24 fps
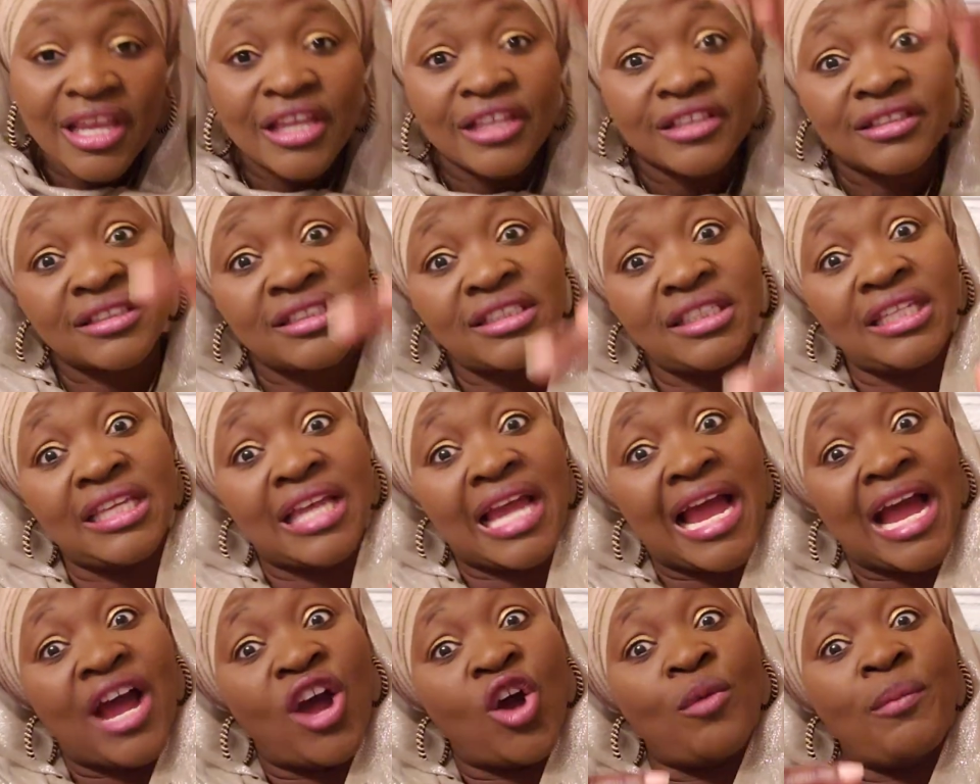See
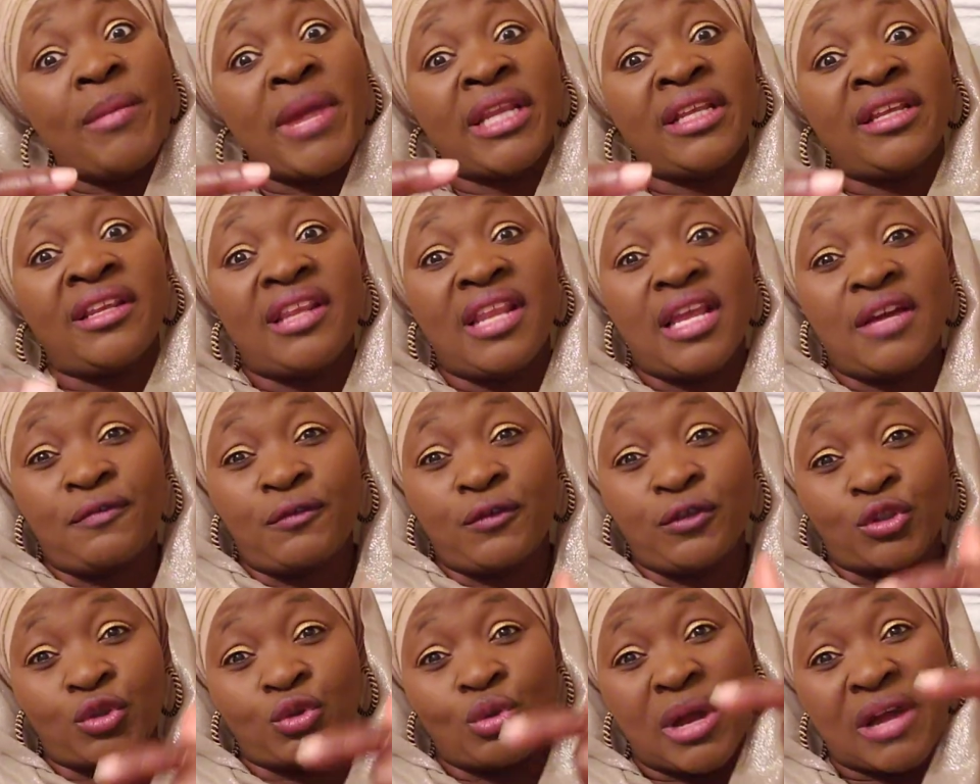how many
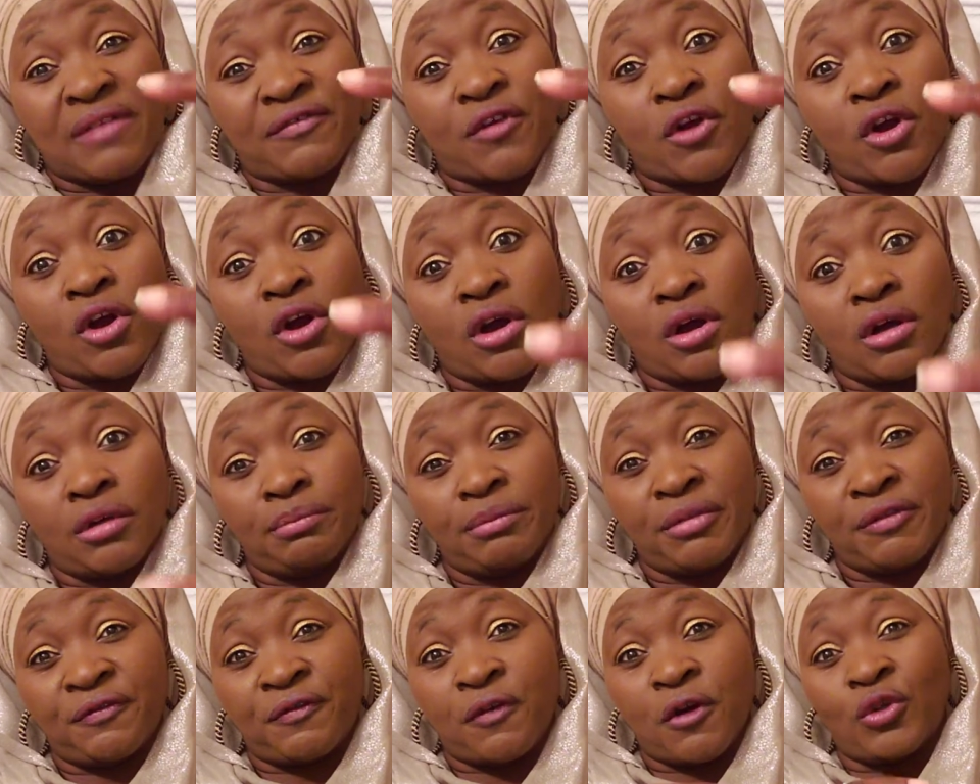levels you have gone
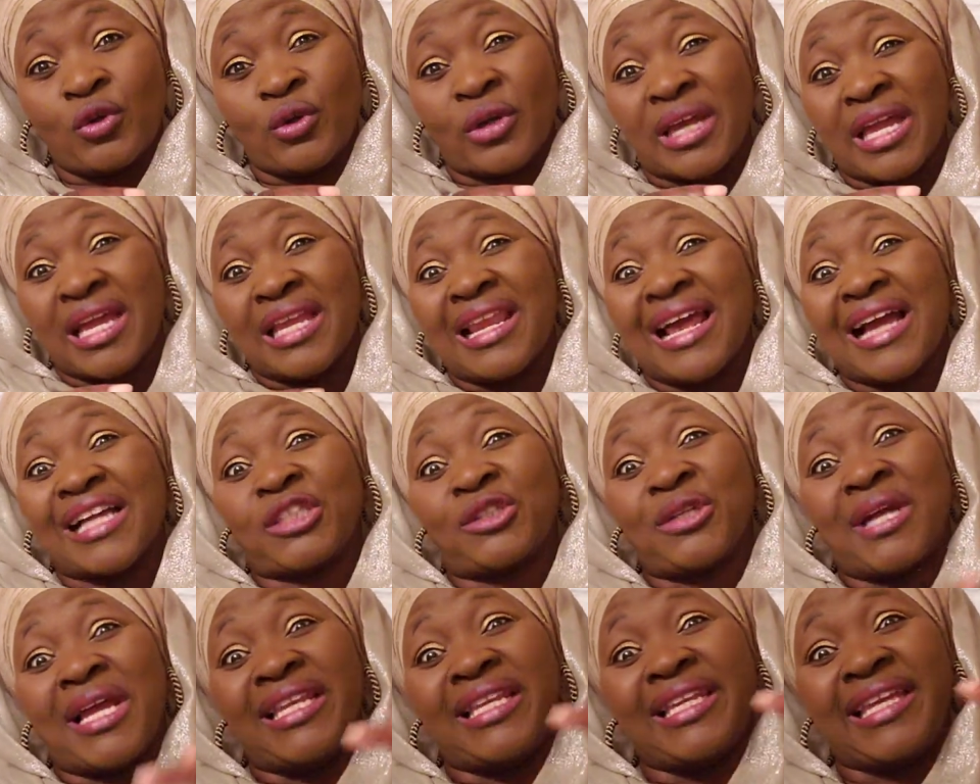before you can
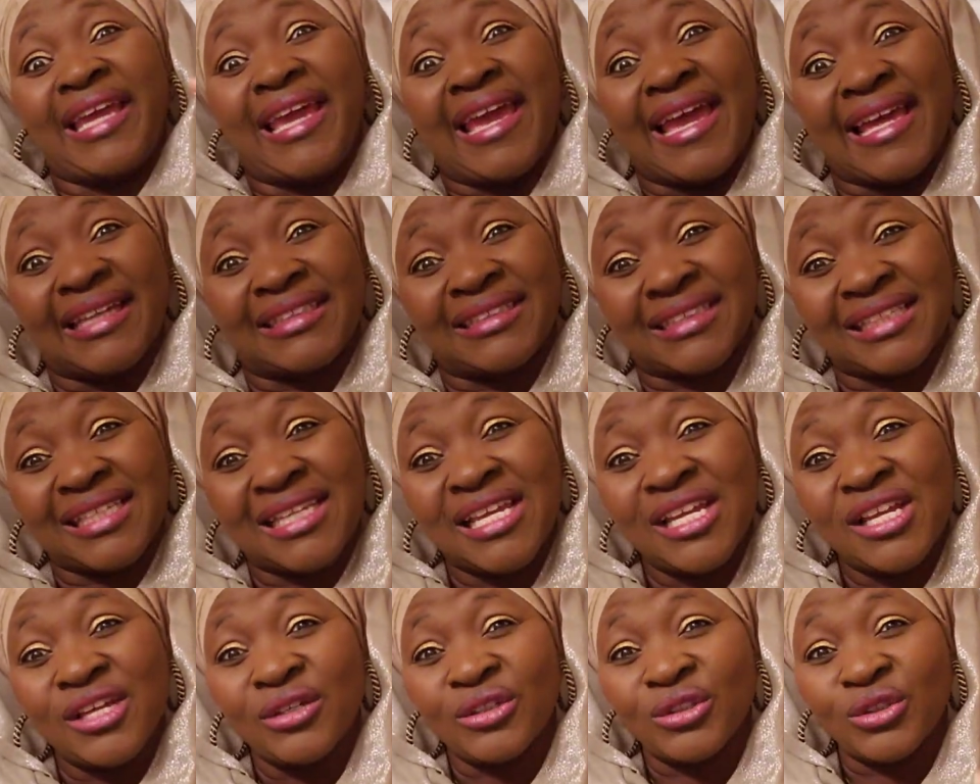actually get
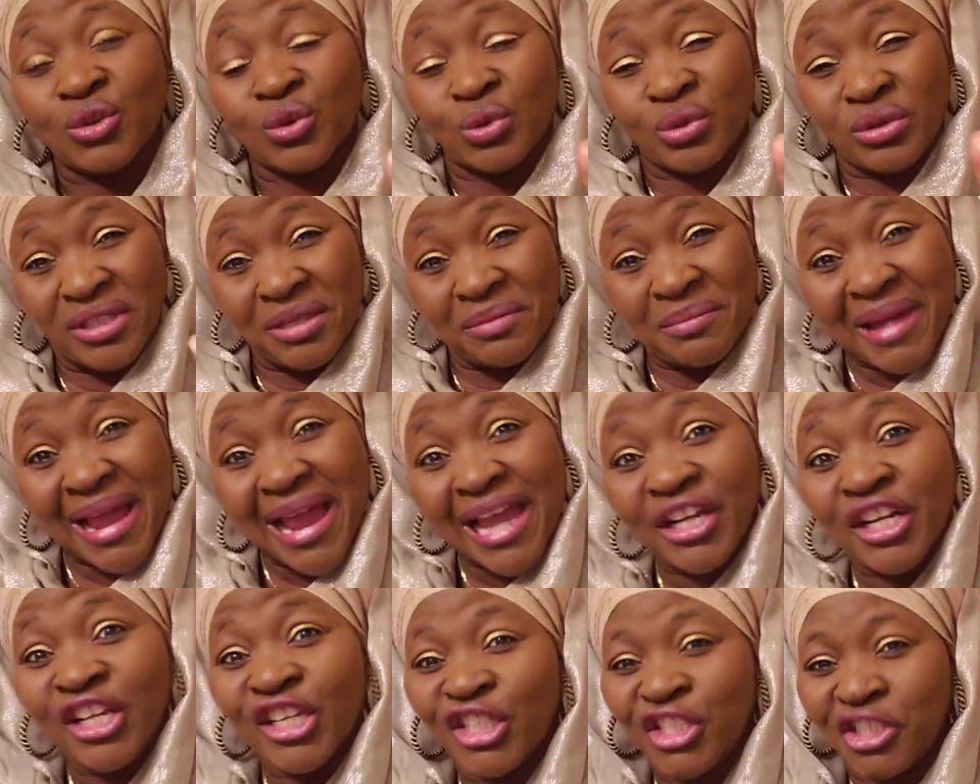to the
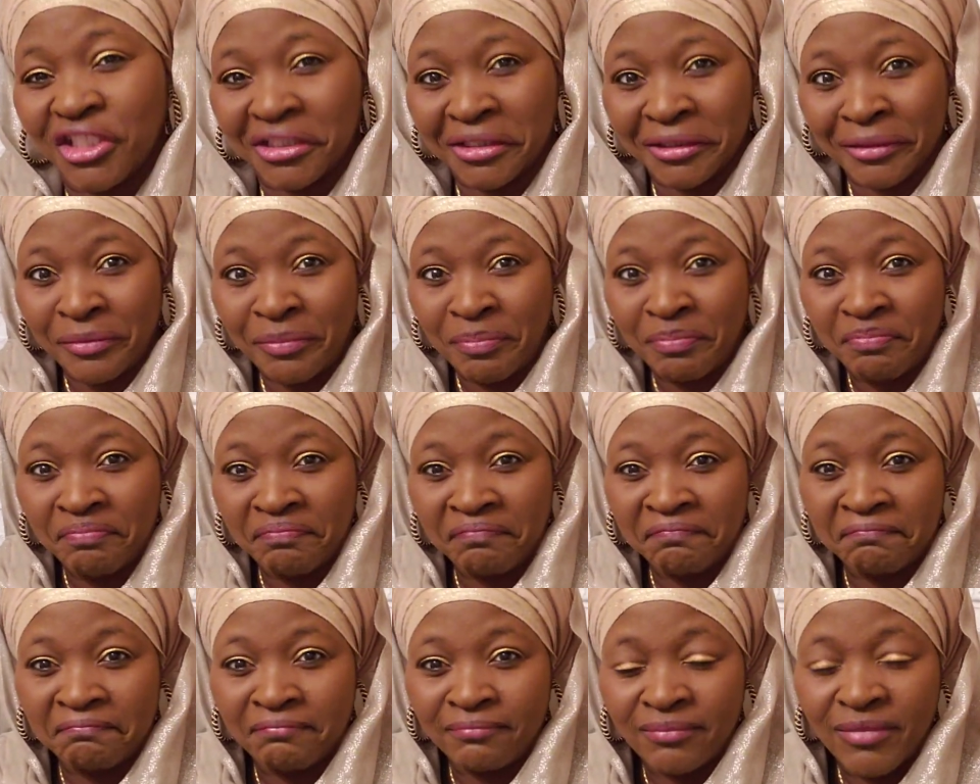manager.
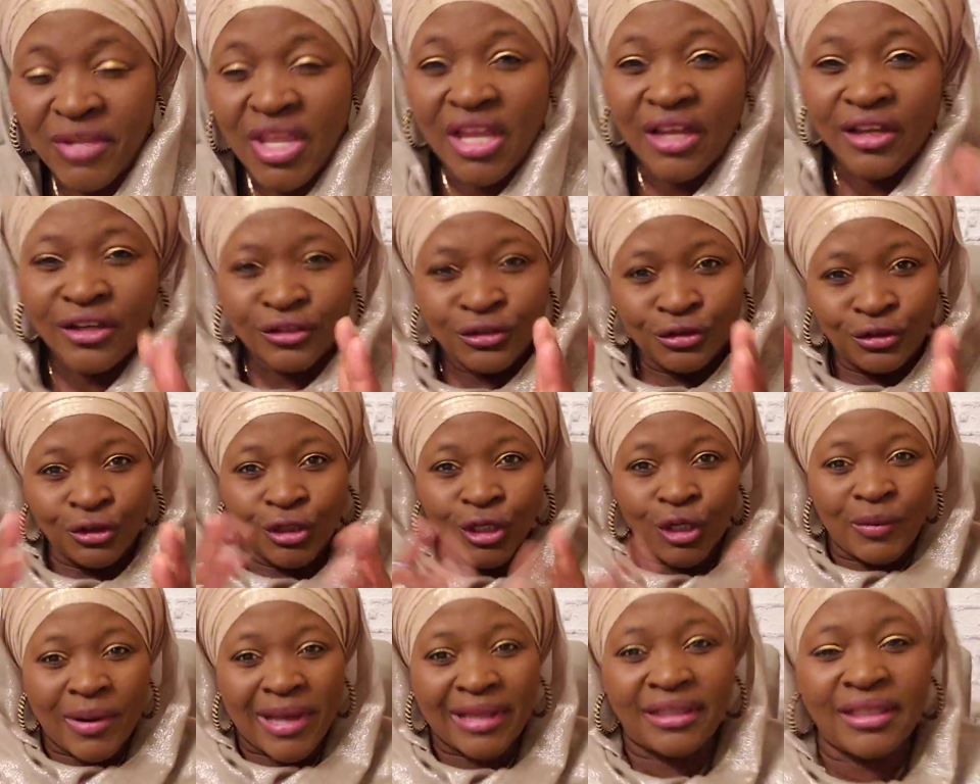Do you
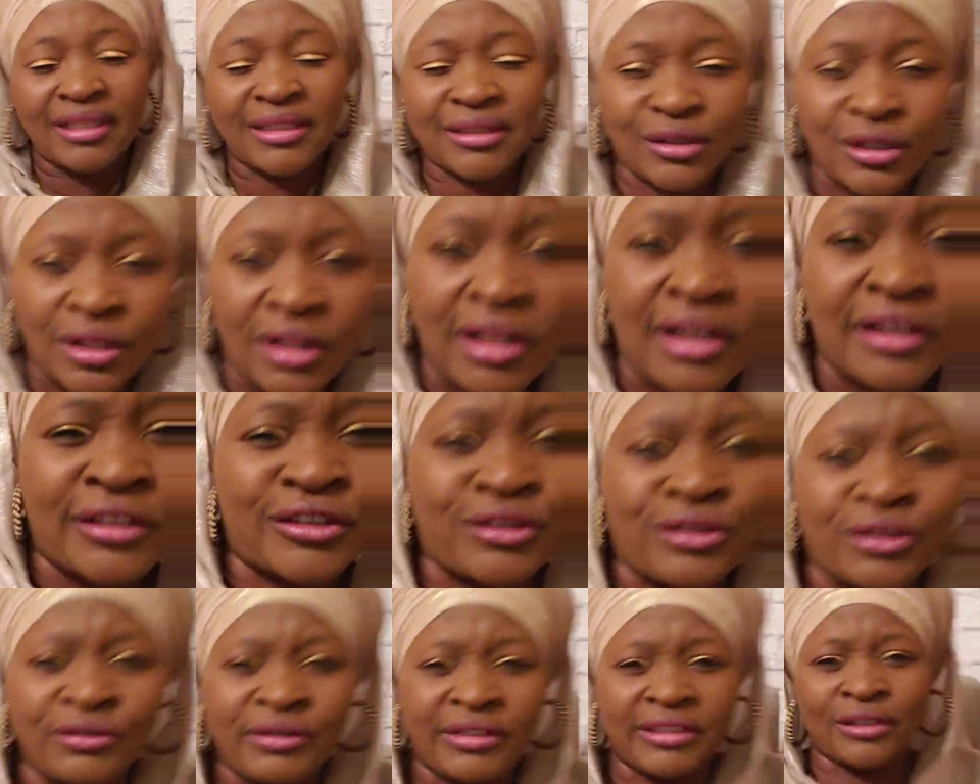know where this long
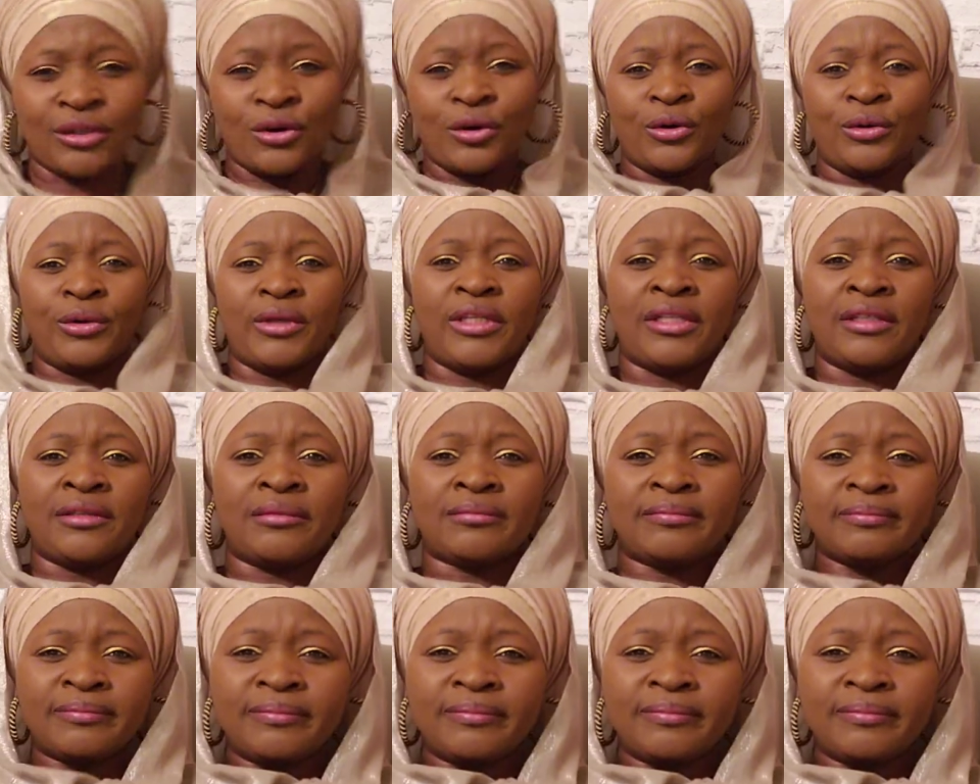story is going?